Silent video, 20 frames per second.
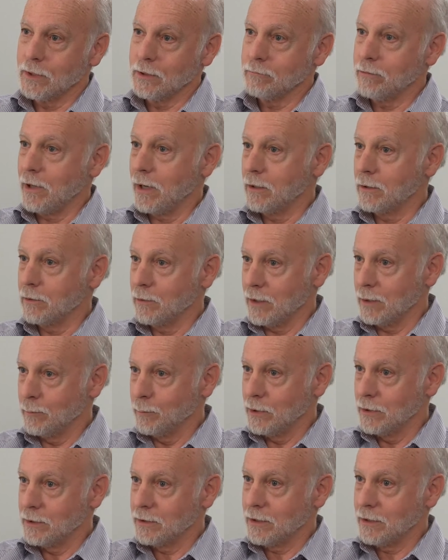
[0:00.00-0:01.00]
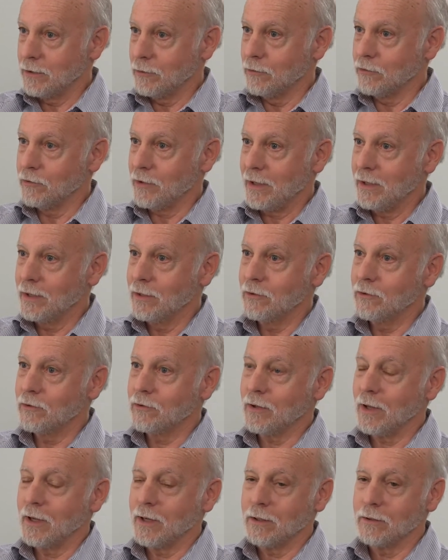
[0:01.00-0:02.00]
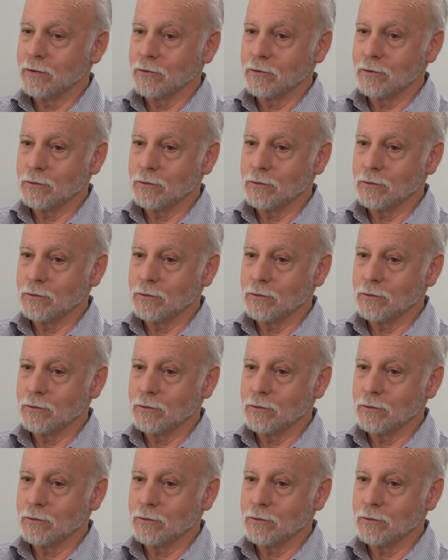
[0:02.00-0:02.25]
give higher credibility to science and